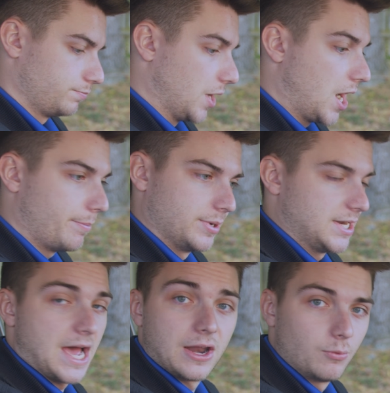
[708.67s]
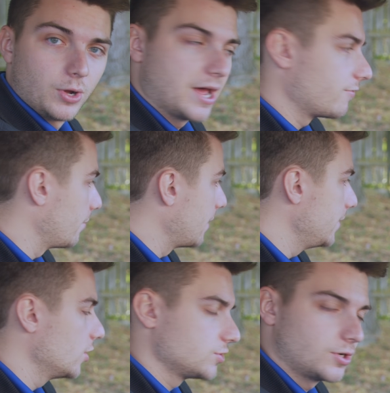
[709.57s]
up and down and whatever. My
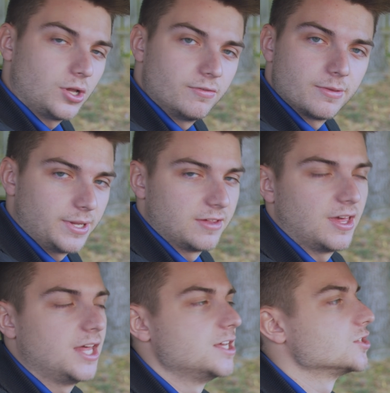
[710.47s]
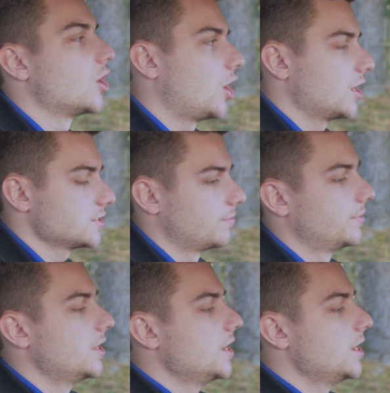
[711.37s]
mirrors are all over the place. It is awesome.